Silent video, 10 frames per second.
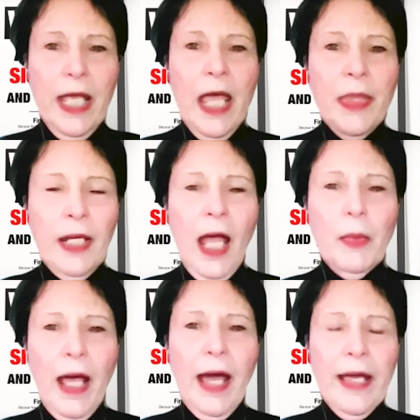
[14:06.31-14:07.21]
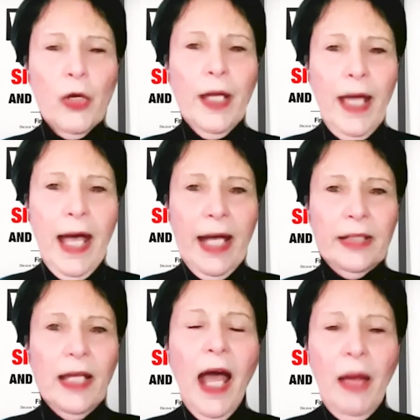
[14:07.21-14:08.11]
And then I would hire a guide.
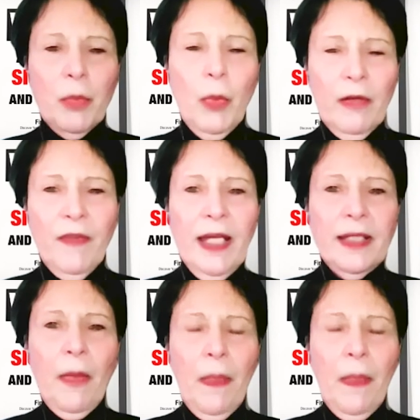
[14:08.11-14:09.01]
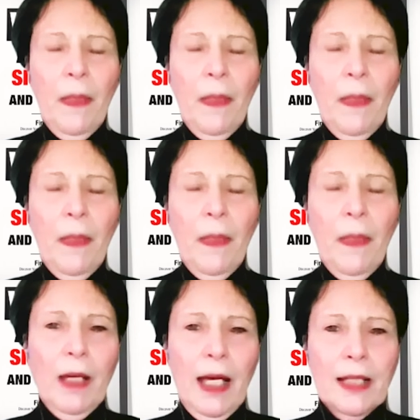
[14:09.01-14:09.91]
I would want to find out the best
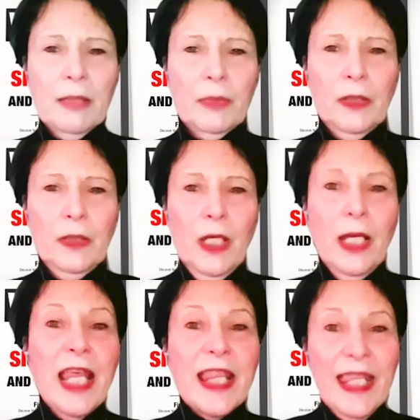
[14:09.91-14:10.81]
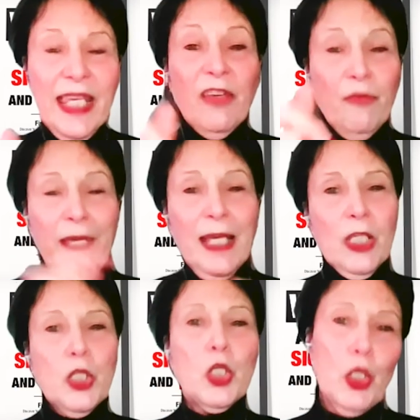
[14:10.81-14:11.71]
information possible. Think of me
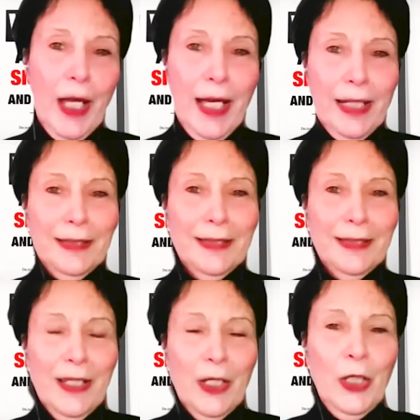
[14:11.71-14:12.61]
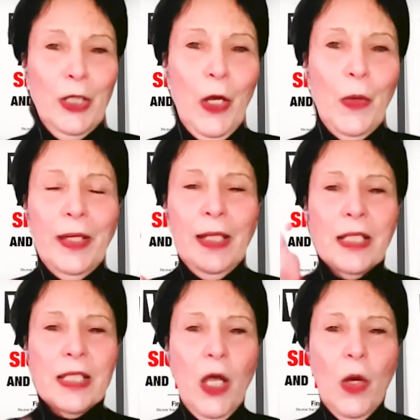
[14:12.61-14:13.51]
as a tour guide, you know? And
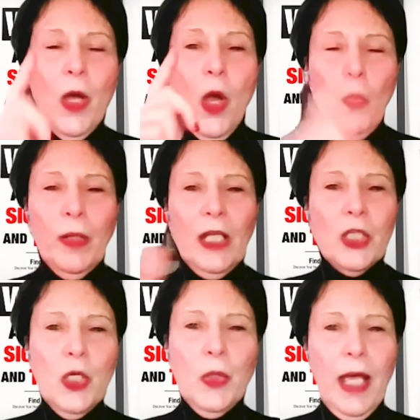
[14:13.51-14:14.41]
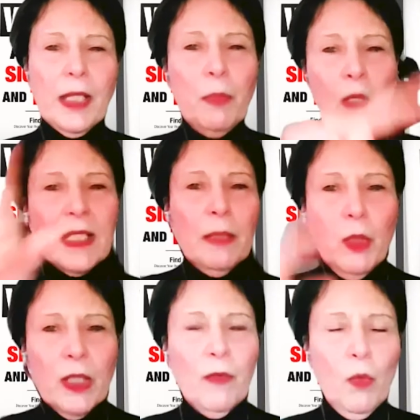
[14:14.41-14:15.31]
so when I do that, the book is a
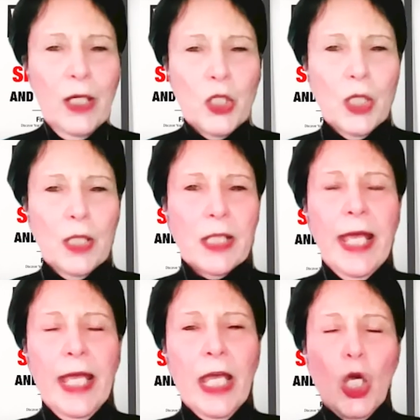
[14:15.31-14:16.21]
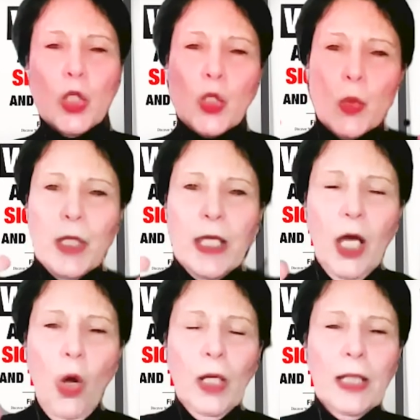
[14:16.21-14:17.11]
book of questions. It goes through
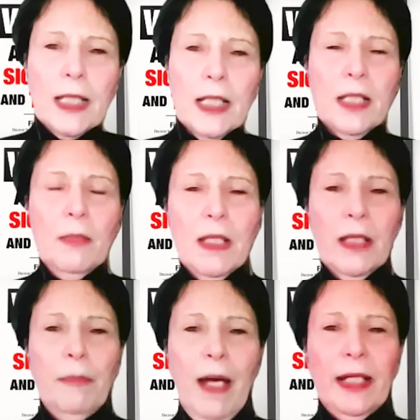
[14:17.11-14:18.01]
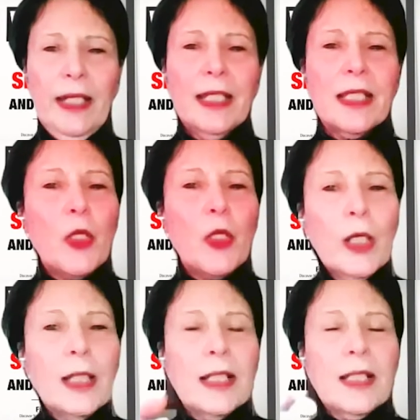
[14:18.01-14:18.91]
the organ systems of the body. So the
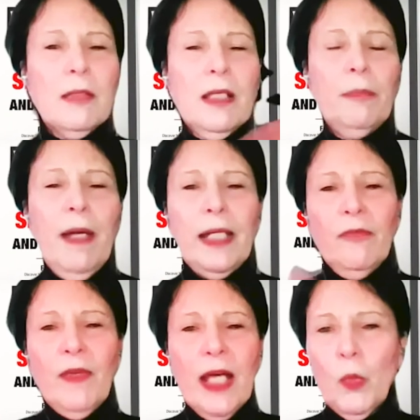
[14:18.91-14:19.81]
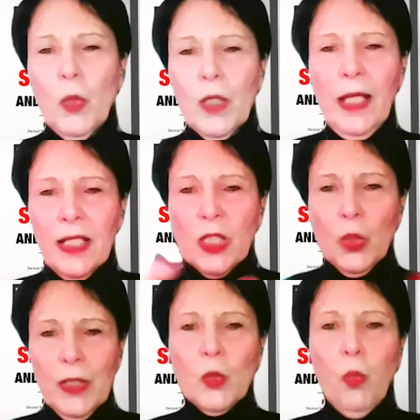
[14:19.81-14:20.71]
organ systems of the body have got to work like a
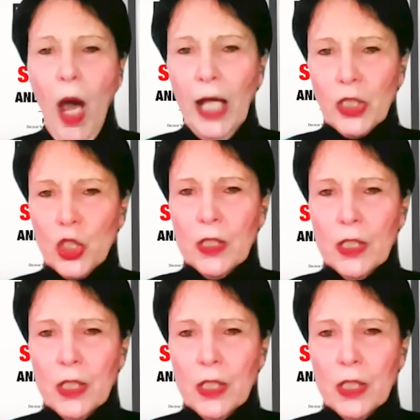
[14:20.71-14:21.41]
Swiss watch.